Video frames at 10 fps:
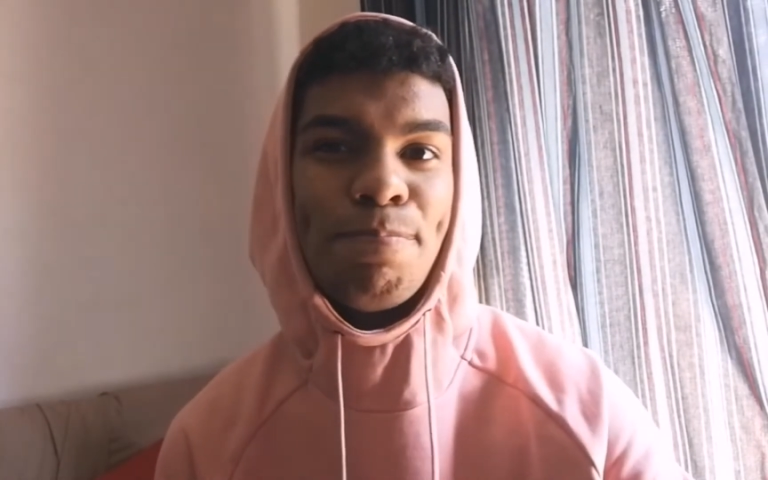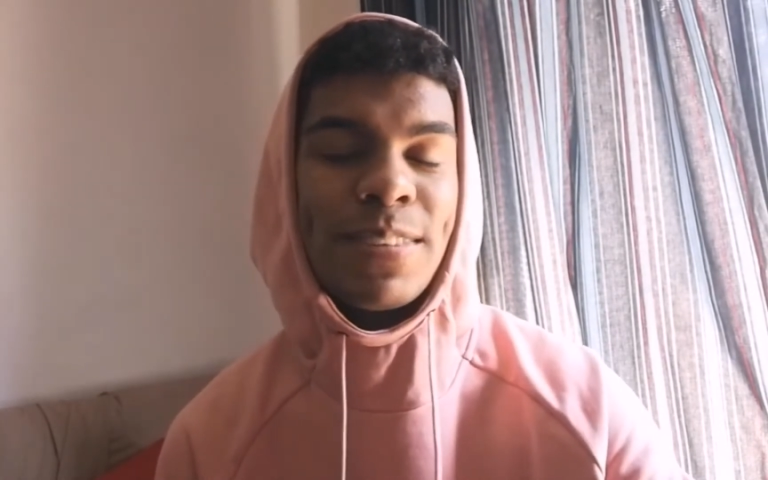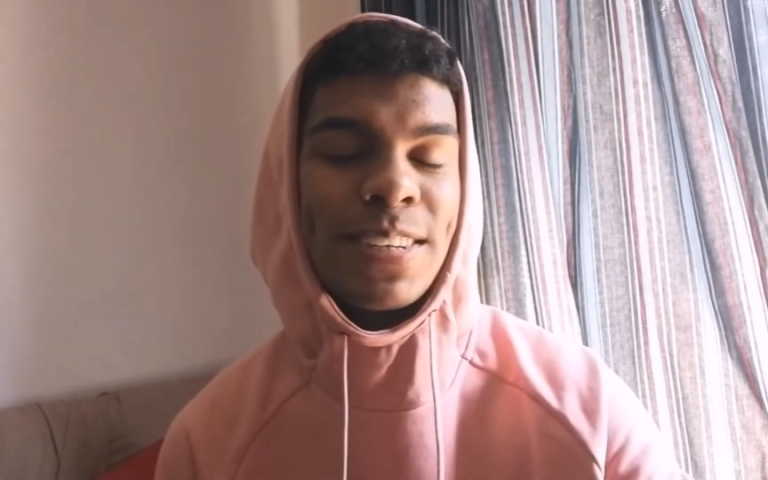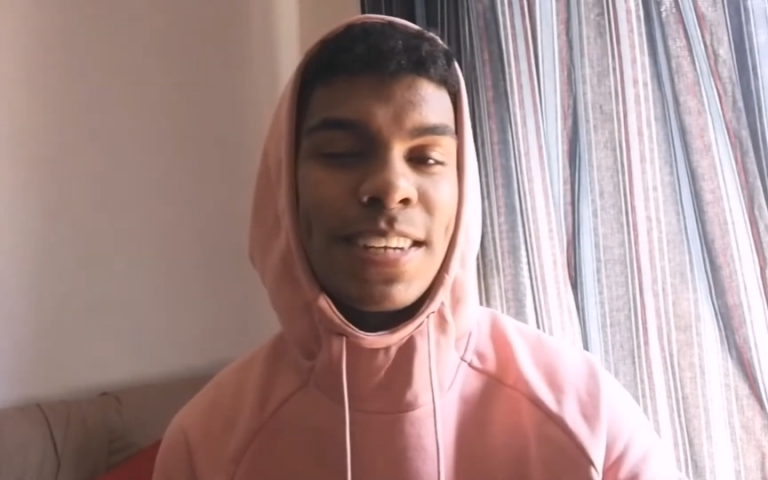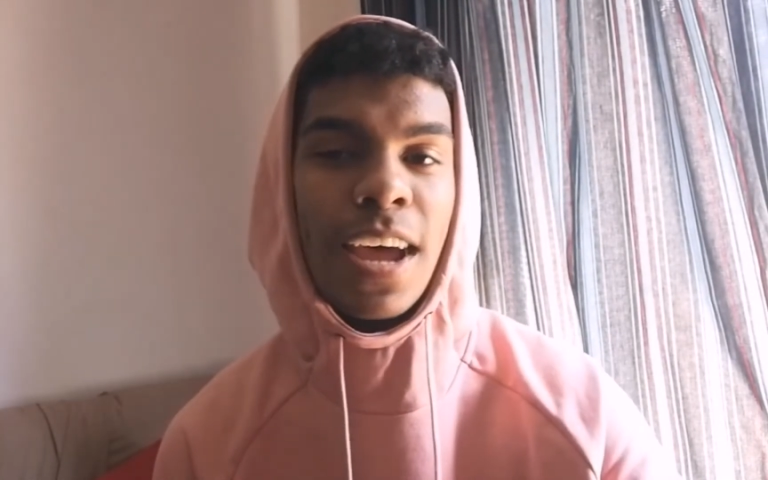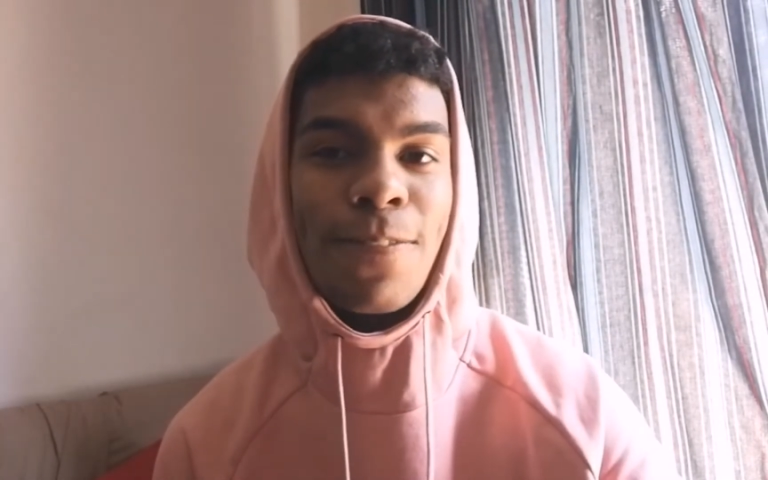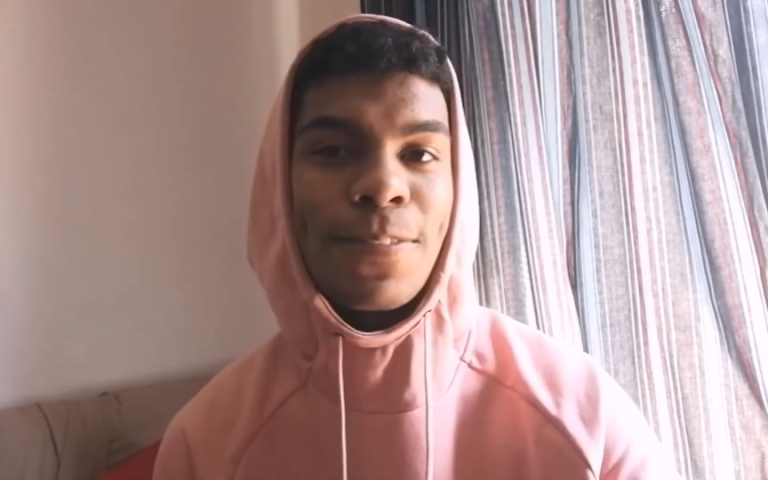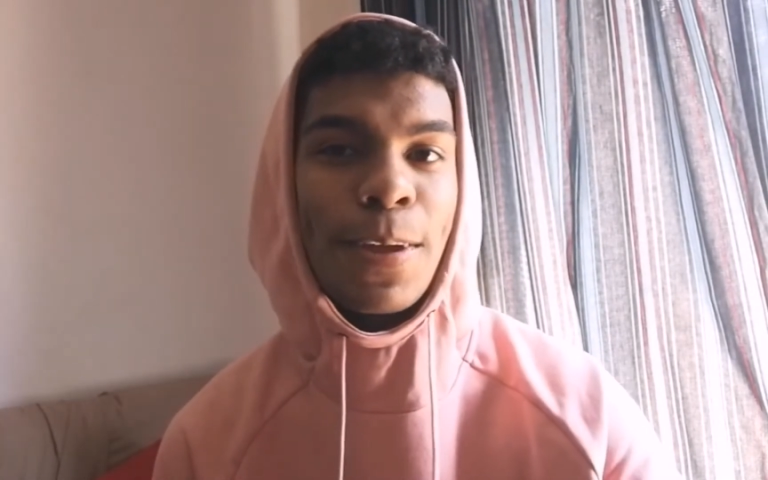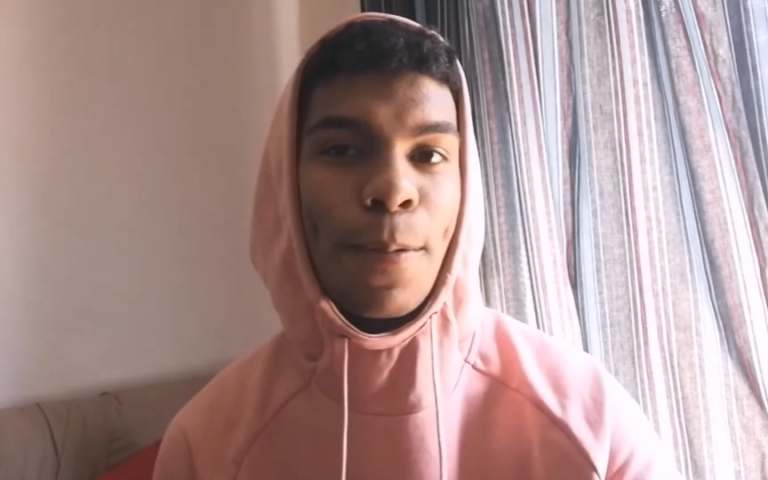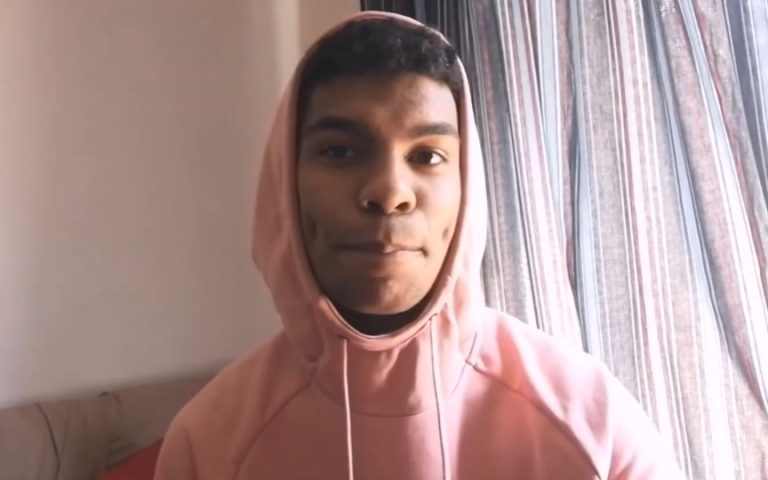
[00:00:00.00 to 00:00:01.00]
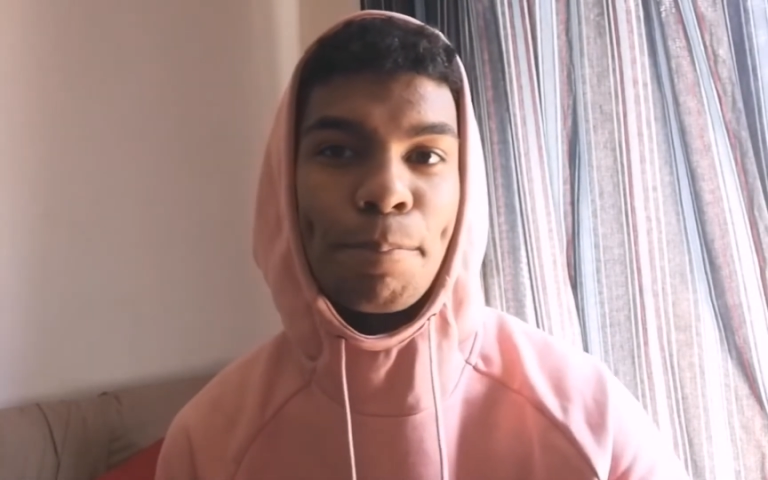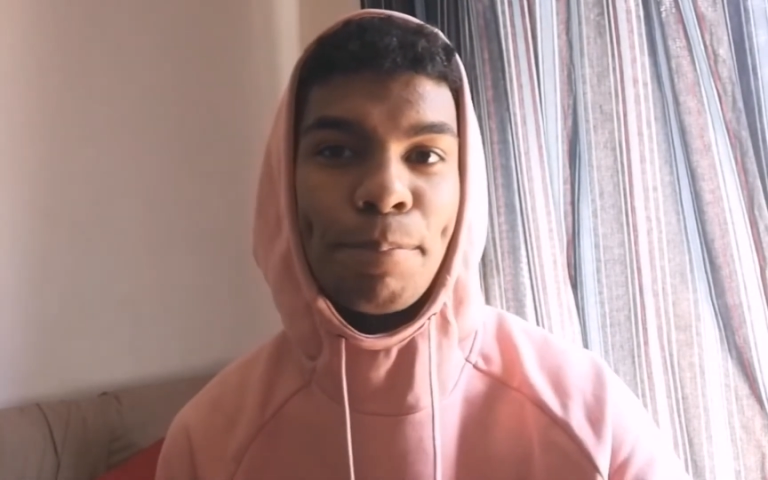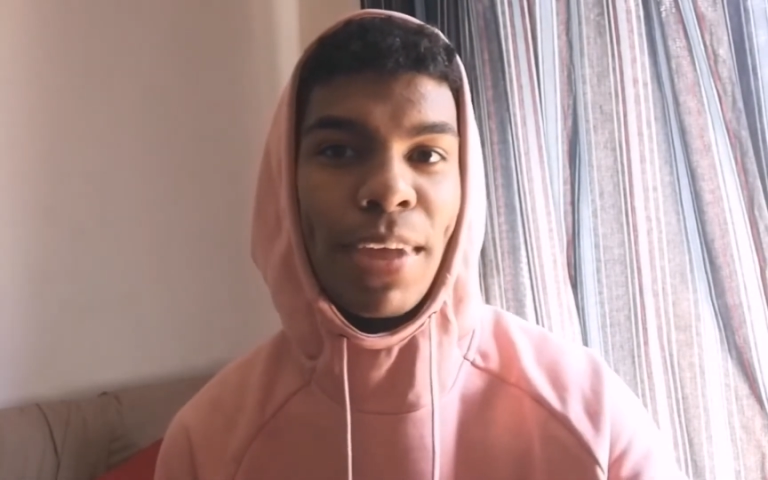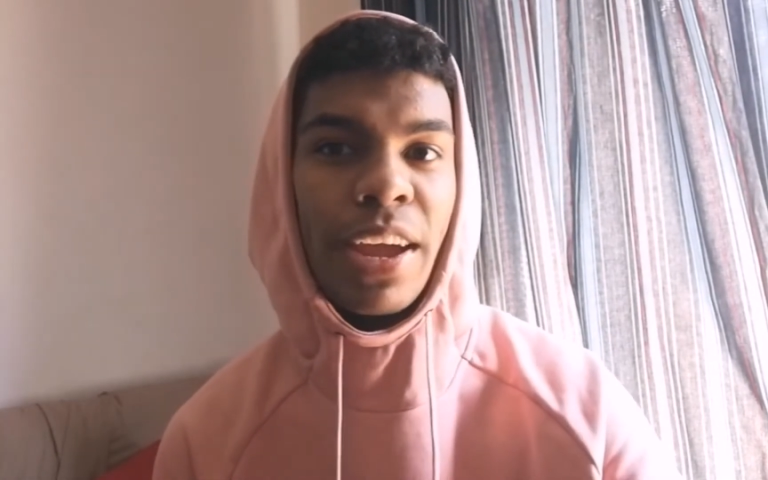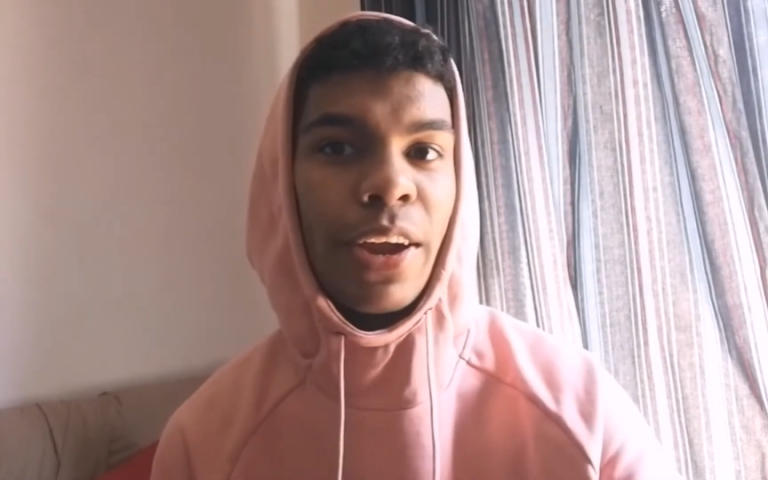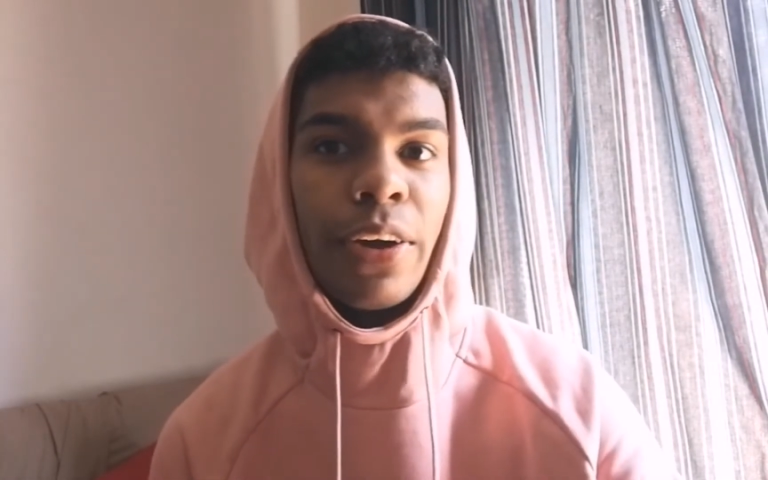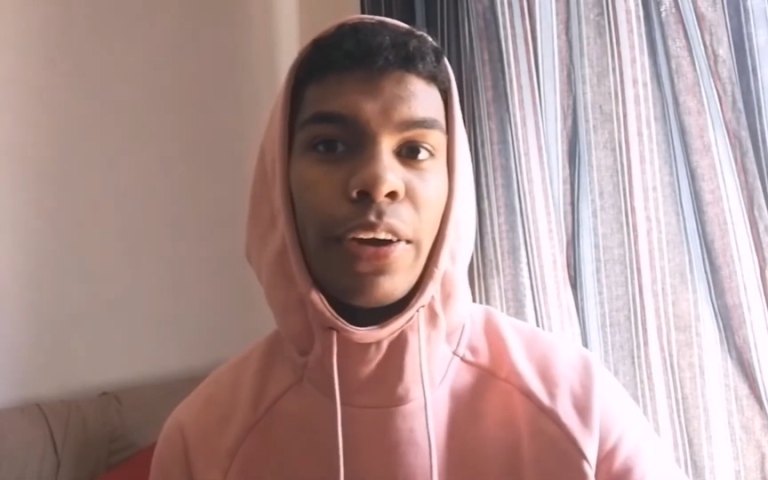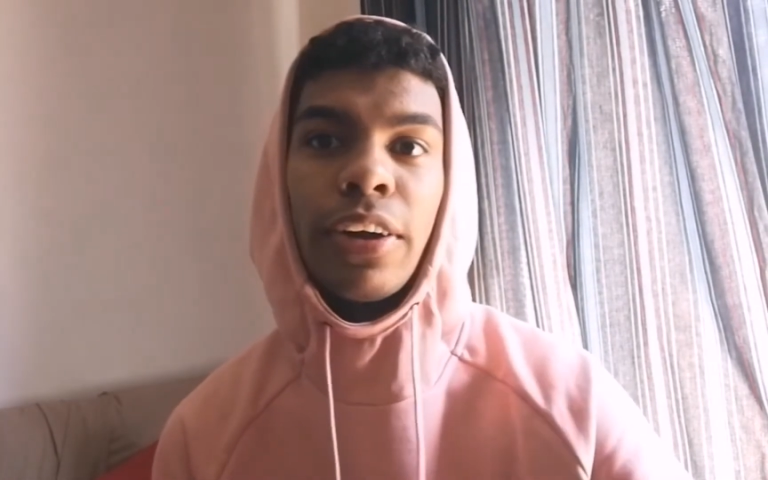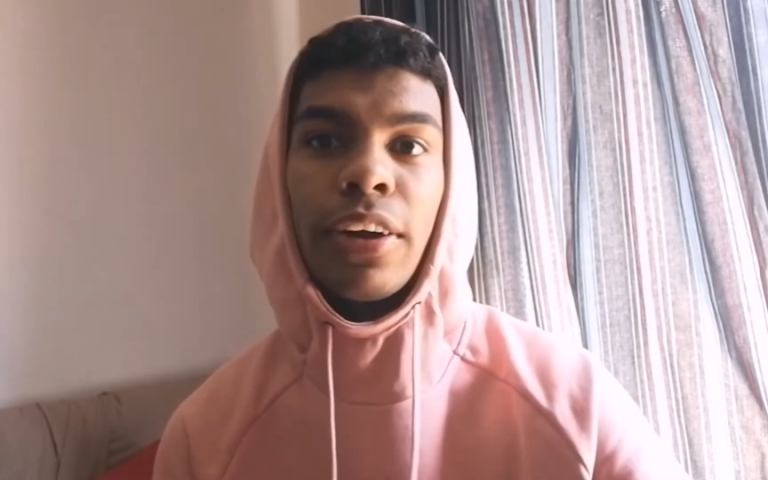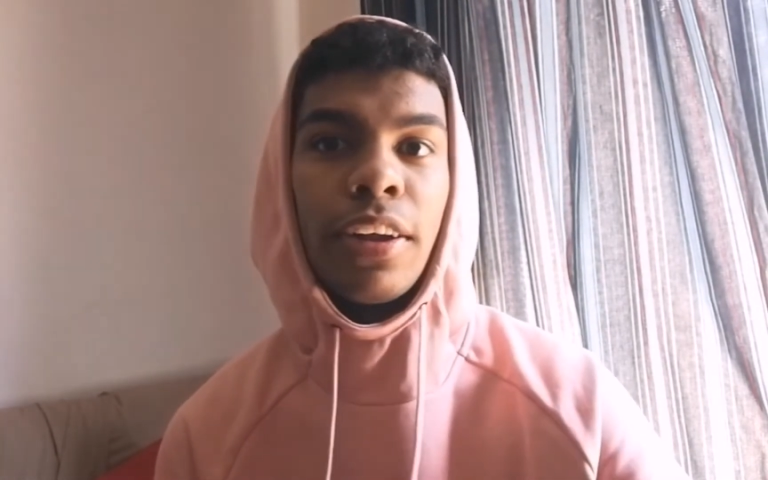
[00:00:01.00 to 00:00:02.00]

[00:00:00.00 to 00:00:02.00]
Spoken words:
stuffed bear,